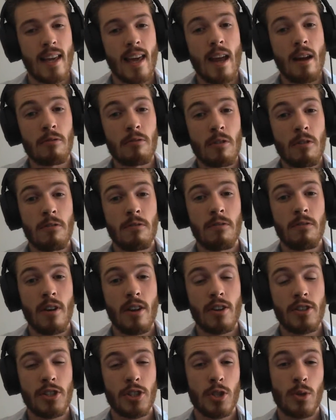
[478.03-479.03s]
it
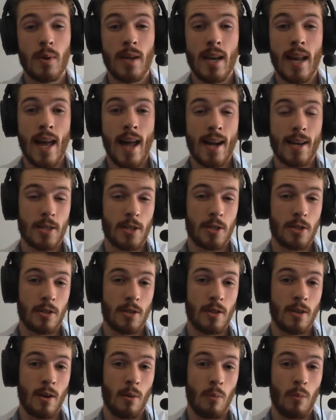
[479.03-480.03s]
refers to an
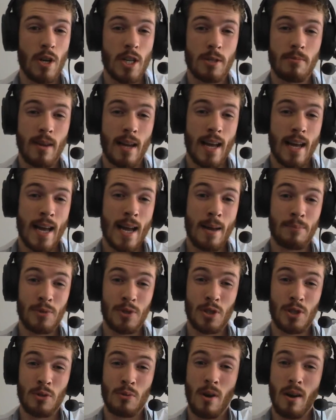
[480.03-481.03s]
action which
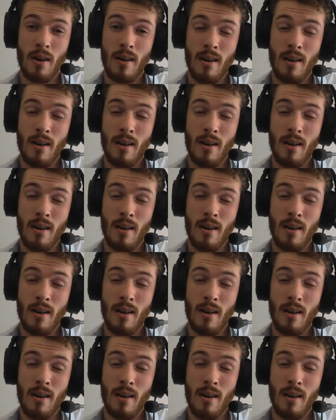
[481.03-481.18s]
perhaps you